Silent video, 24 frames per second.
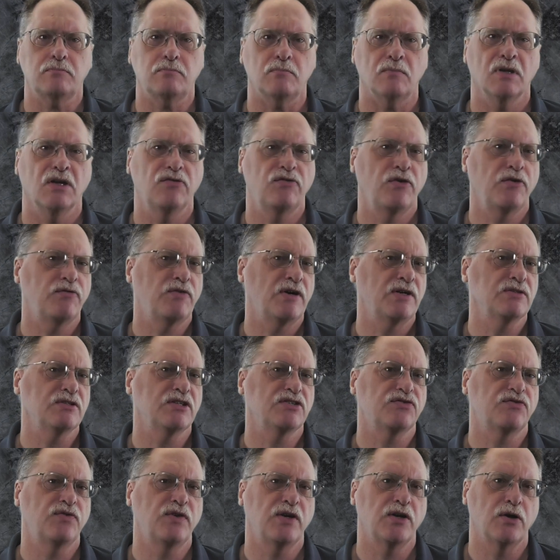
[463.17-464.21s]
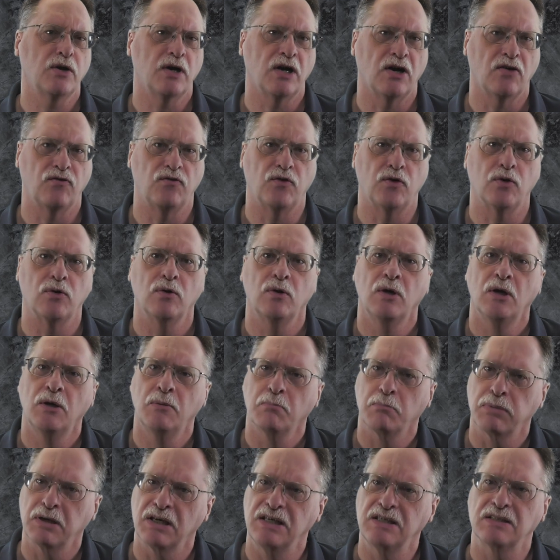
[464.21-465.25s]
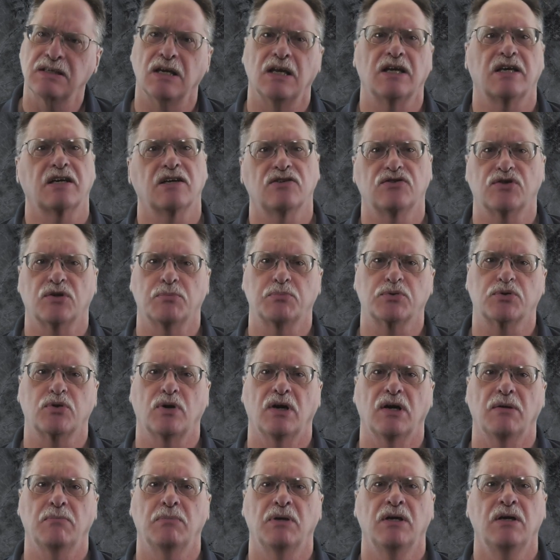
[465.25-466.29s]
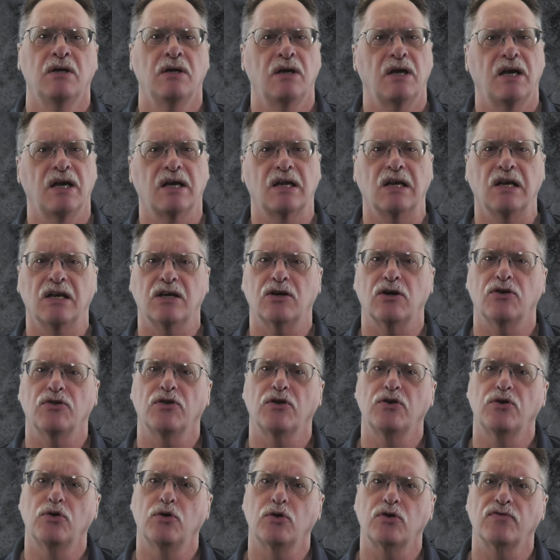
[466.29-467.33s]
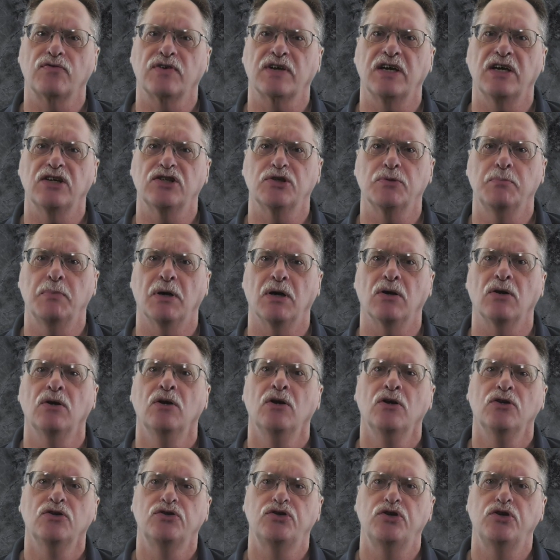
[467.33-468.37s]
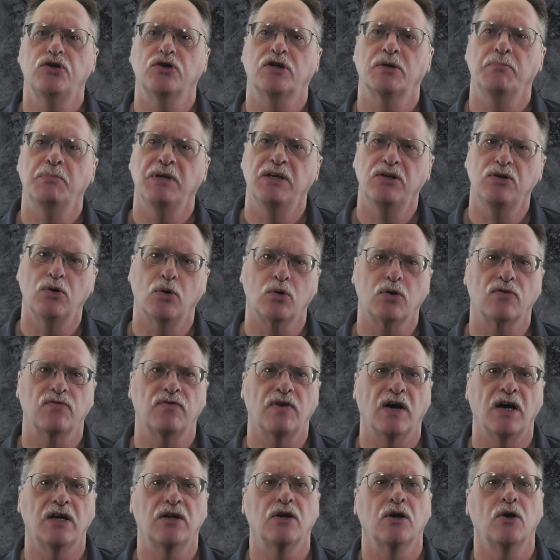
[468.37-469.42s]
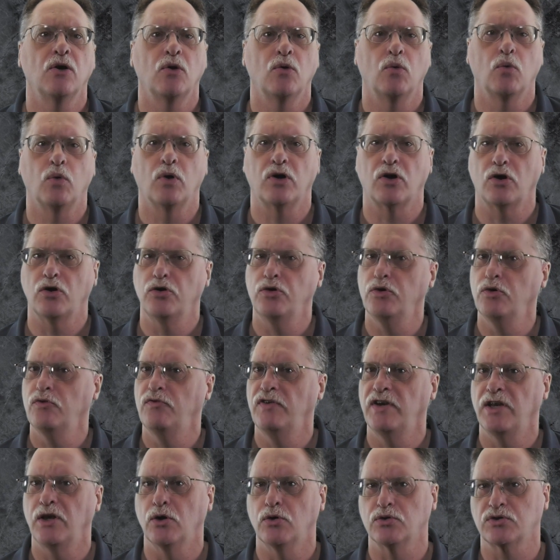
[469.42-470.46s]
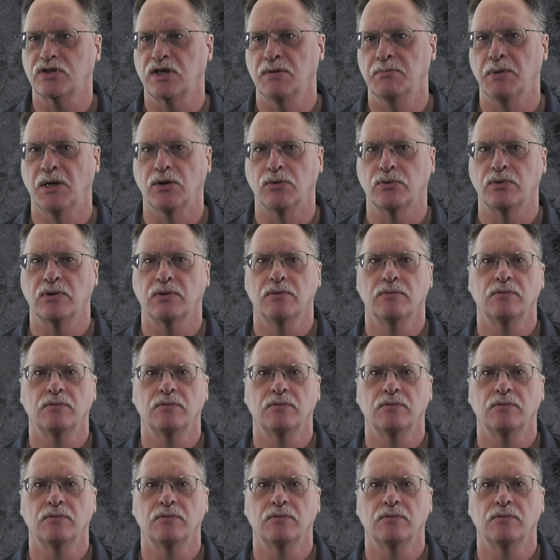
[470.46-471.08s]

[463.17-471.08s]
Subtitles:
If you found this video helpful, please like and subscribe, and click on the notification bell so you can be notified when our new videos come out.